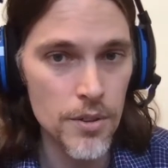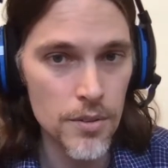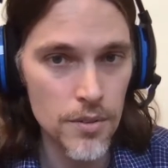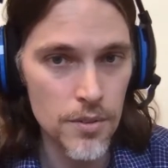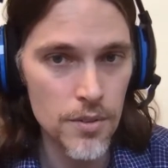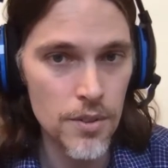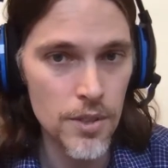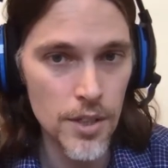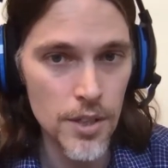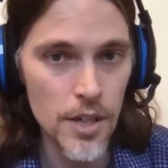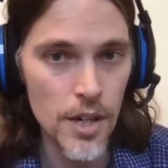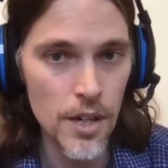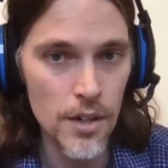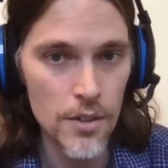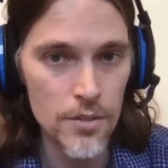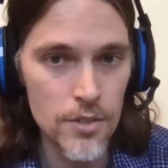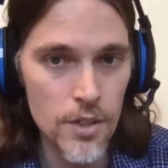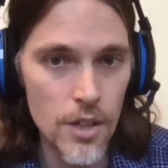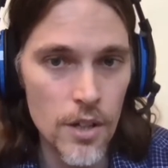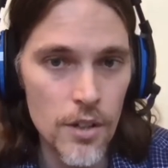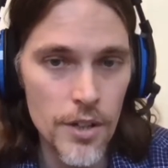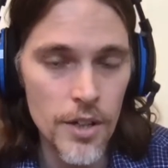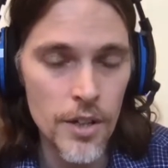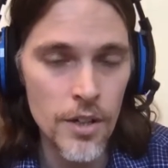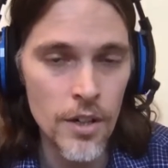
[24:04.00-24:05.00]
he got us
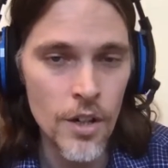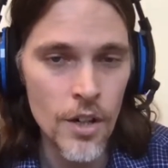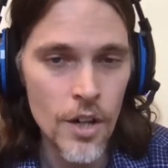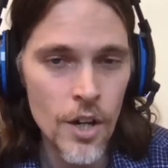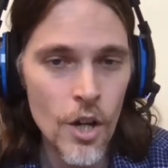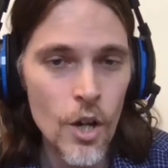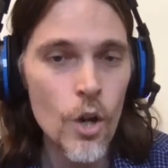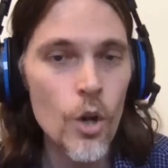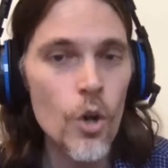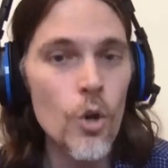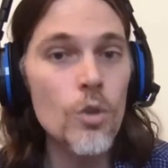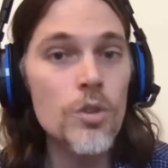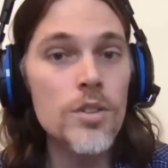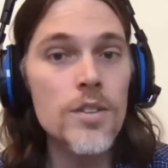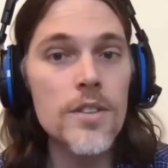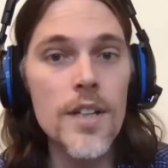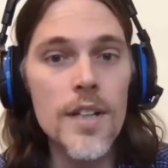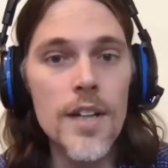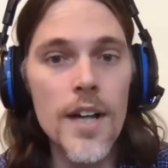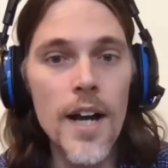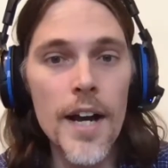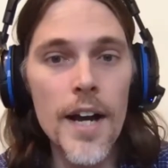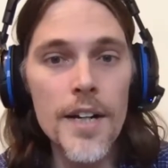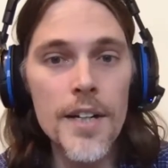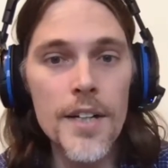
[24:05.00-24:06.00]
all here. Who's the
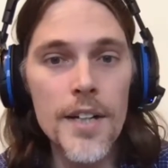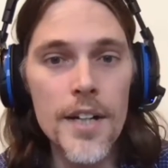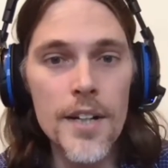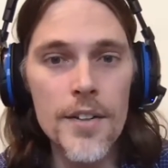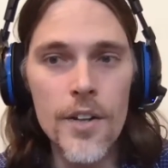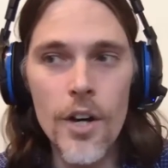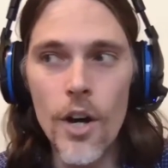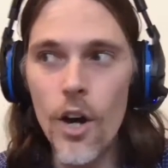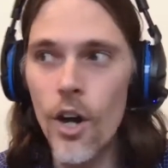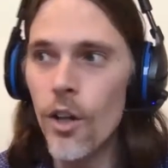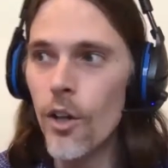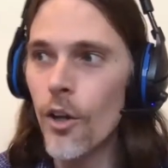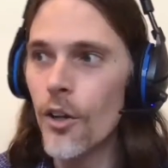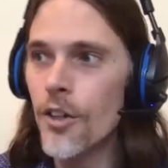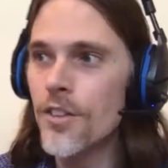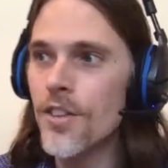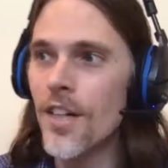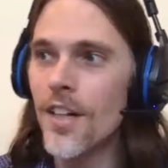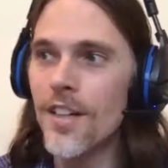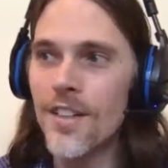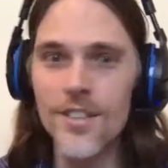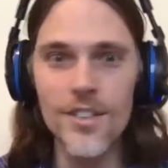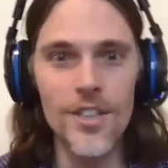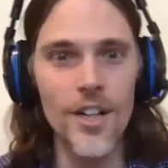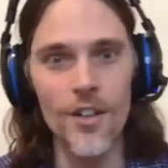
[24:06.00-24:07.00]
ninety? And they all looked at
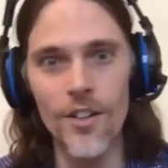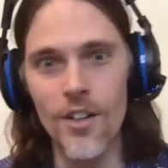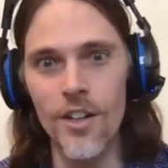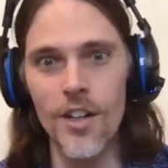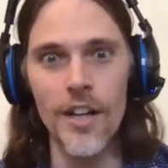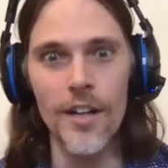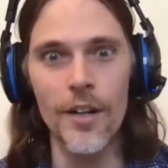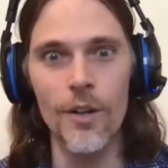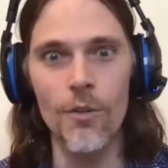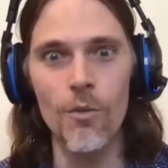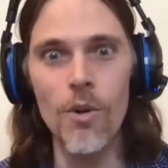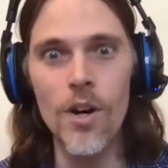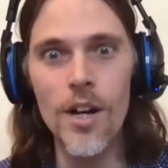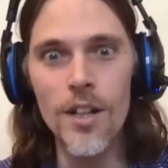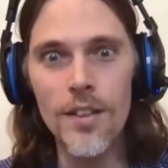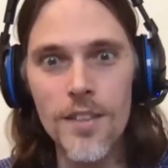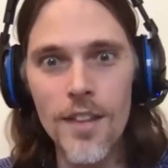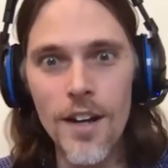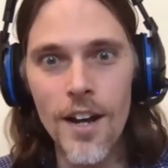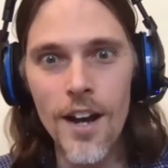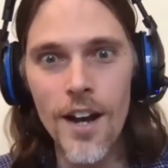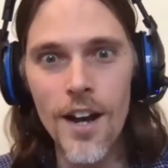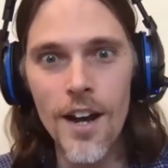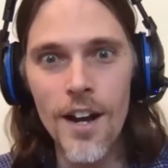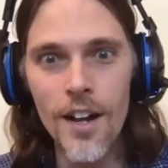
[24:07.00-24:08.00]
each other like, what the
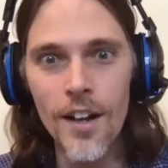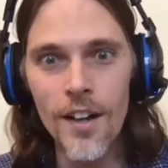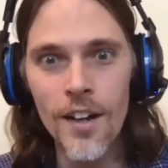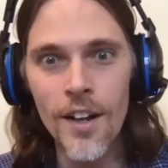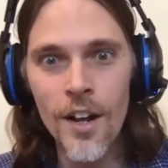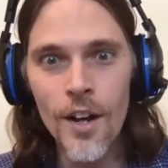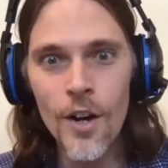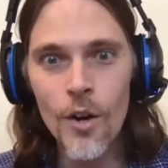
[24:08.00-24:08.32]
hell?